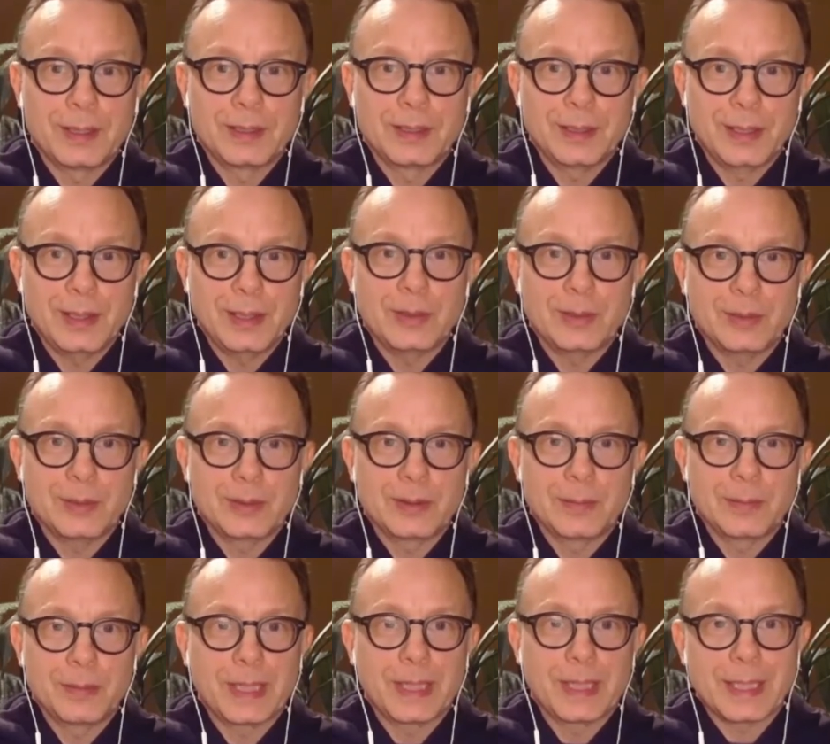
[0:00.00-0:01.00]
No,
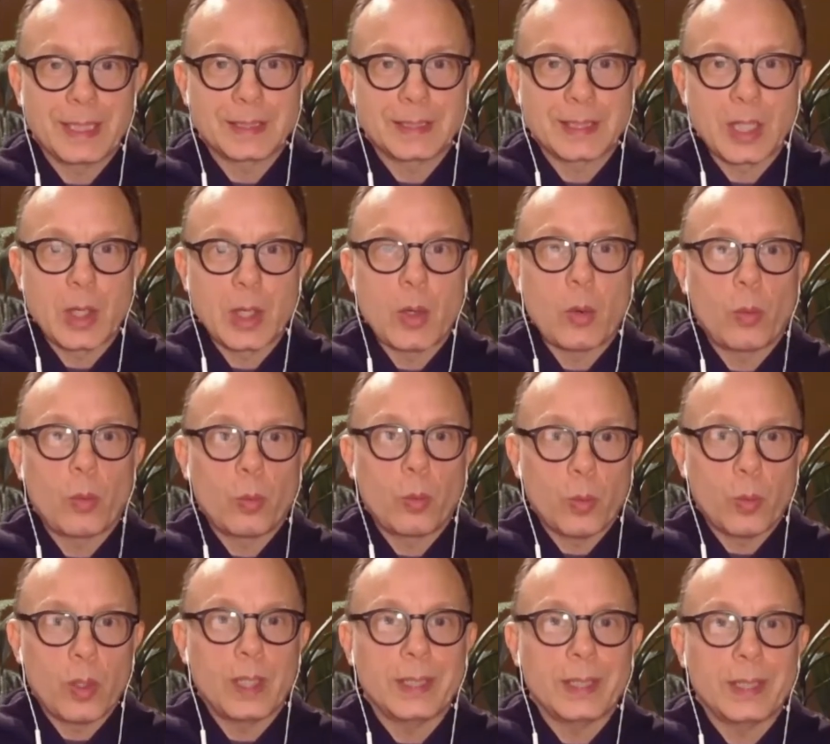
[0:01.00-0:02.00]
because
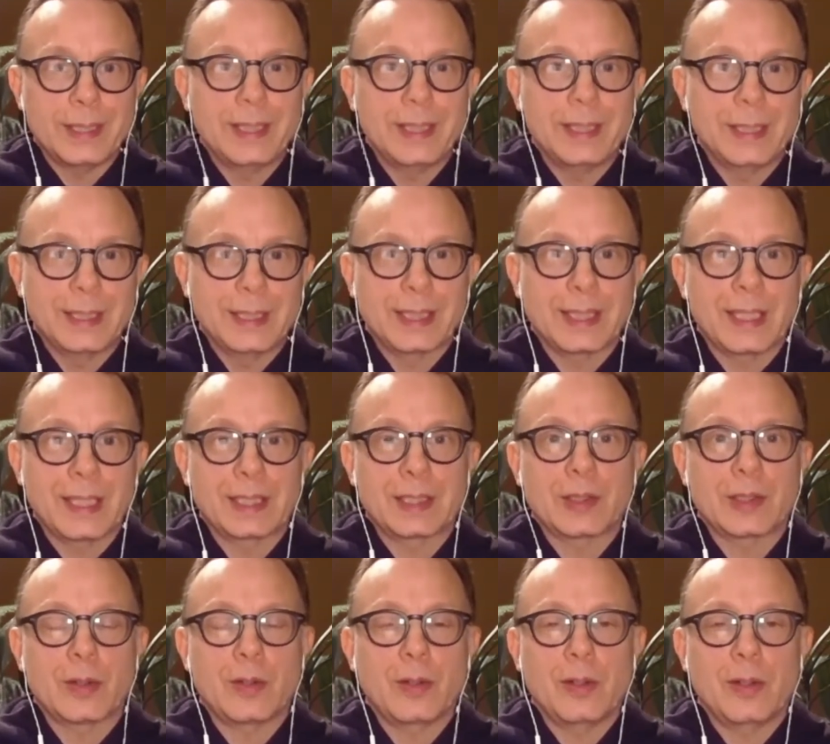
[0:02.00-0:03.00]
wanting to get
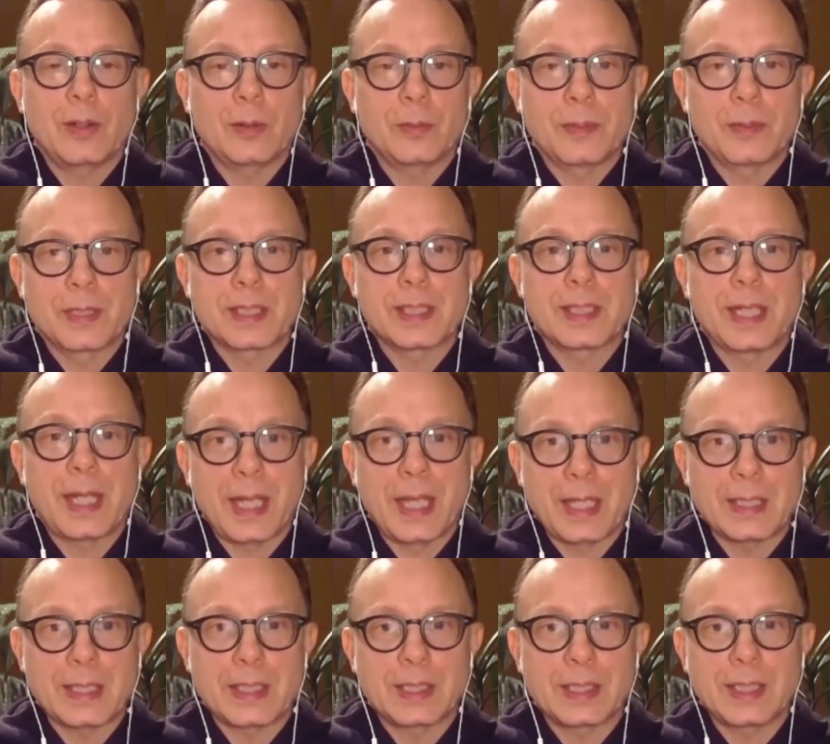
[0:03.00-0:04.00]
calm is an
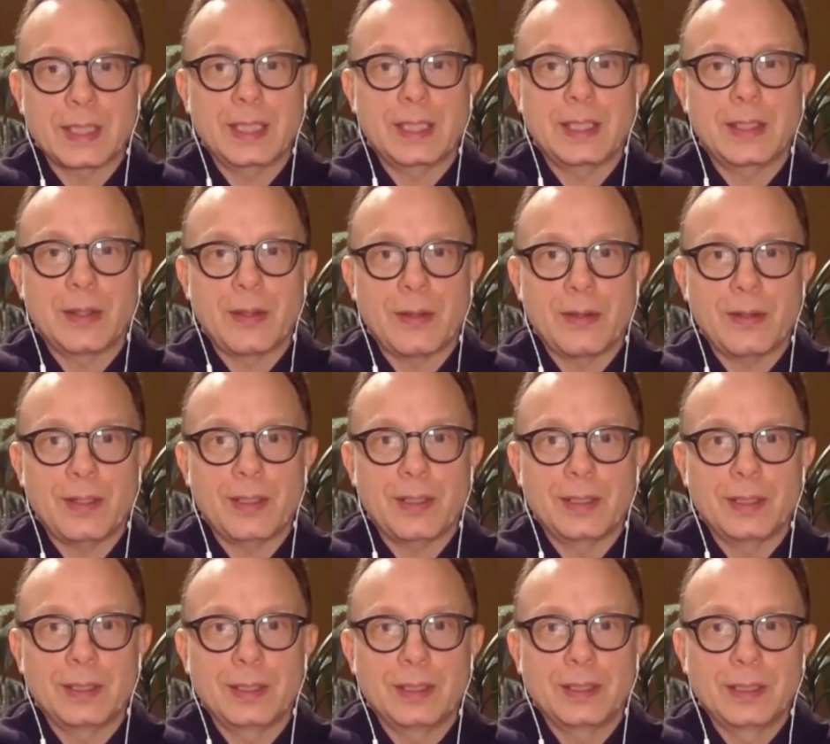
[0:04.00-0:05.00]
agitating
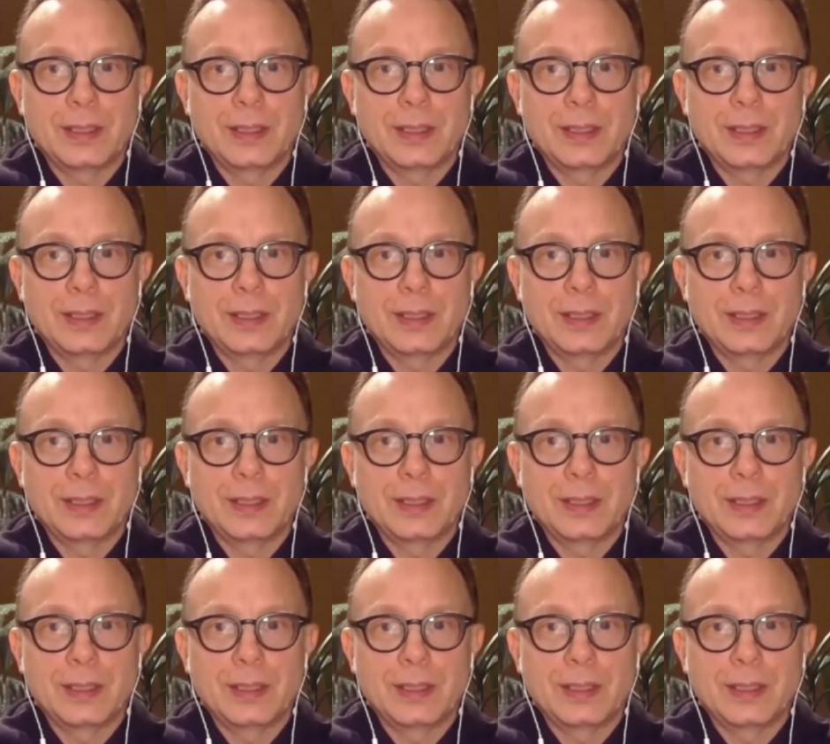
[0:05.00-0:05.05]
thought.